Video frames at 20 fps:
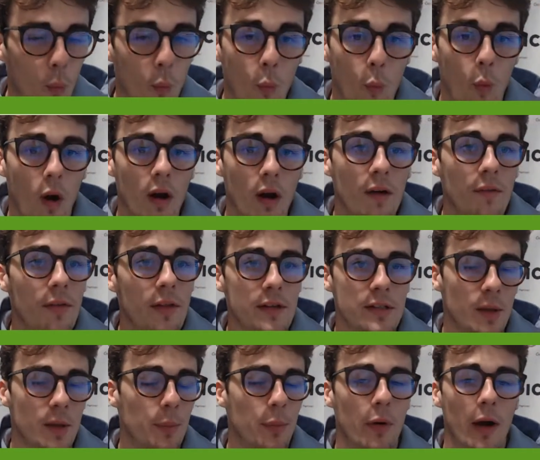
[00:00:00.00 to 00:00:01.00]
one of the
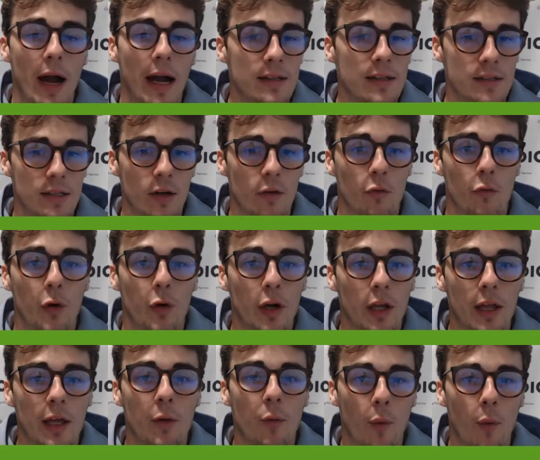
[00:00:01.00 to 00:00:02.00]
surprising,
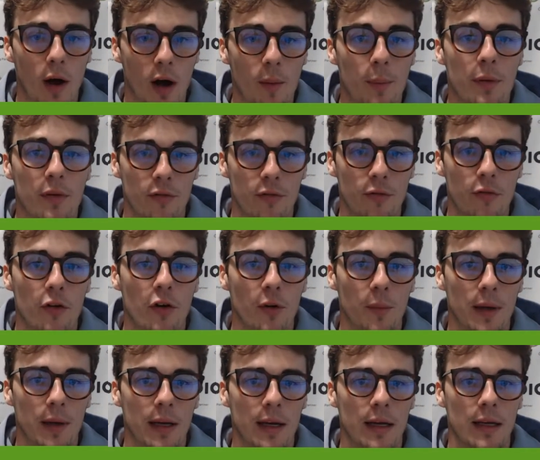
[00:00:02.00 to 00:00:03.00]
really
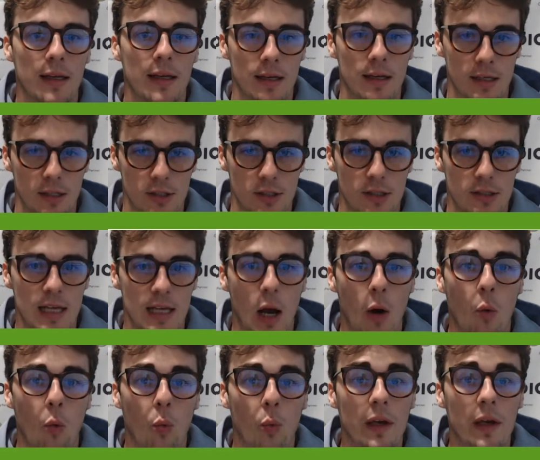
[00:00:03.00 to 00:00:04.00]
well-performing niches
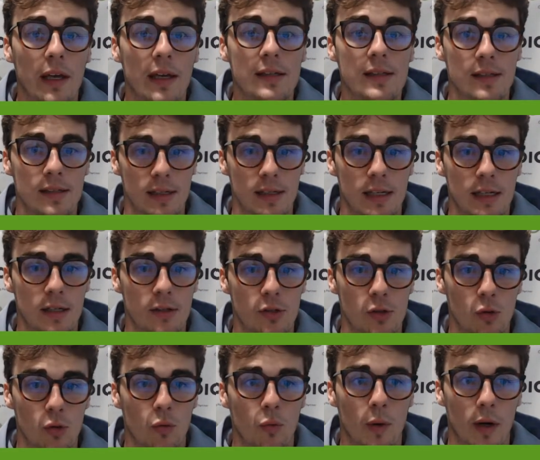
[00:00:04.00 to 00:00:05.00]
that we see
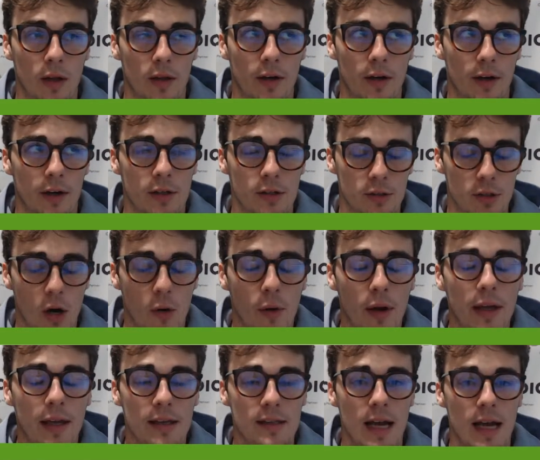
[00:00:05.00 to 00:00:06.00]
do well here at
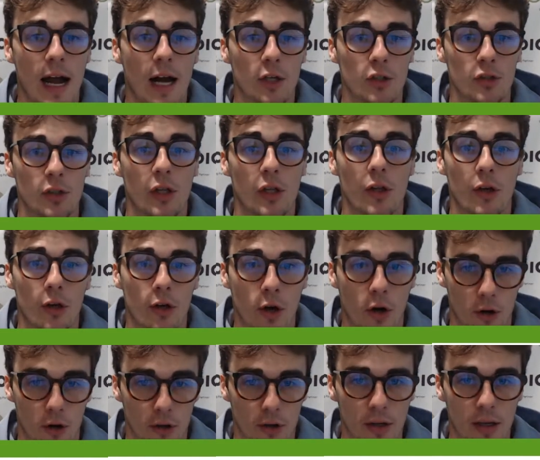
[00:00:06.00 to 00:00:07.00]
Ezoic is actually the
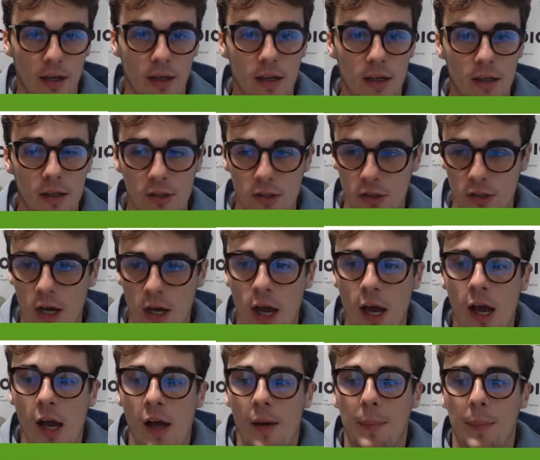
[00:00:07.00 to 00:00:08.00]
gardening niche.
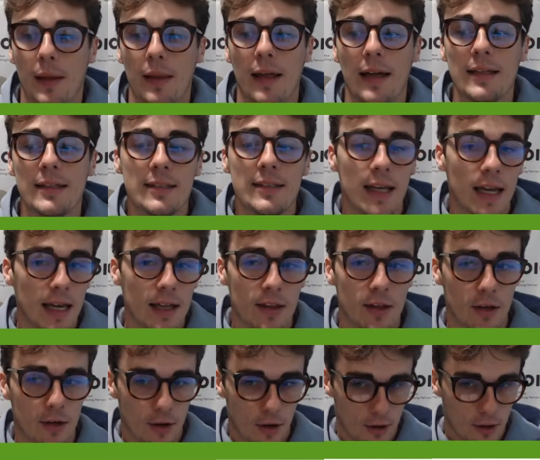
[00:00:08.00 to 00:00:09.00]
But let's say the
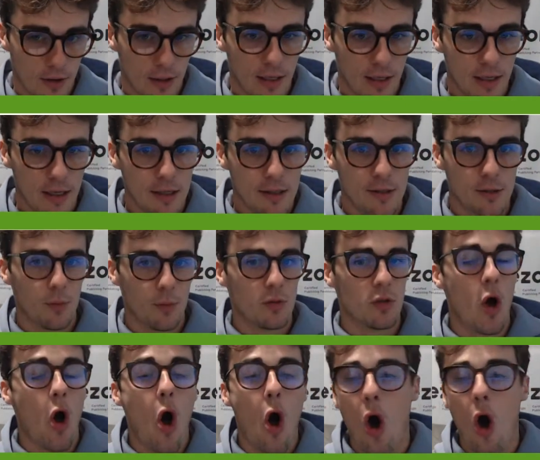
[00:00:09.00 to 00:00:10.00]
gardening niche was
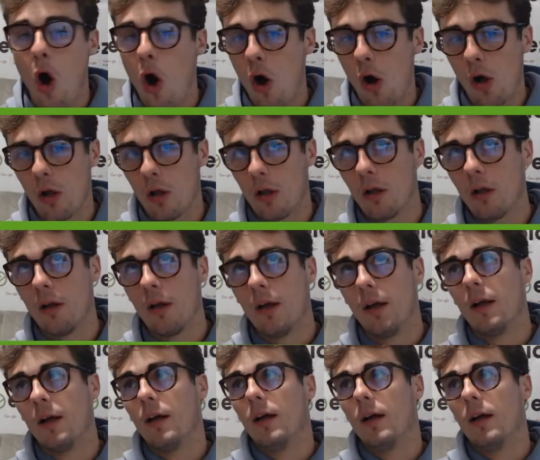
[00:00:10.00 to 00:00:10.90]
all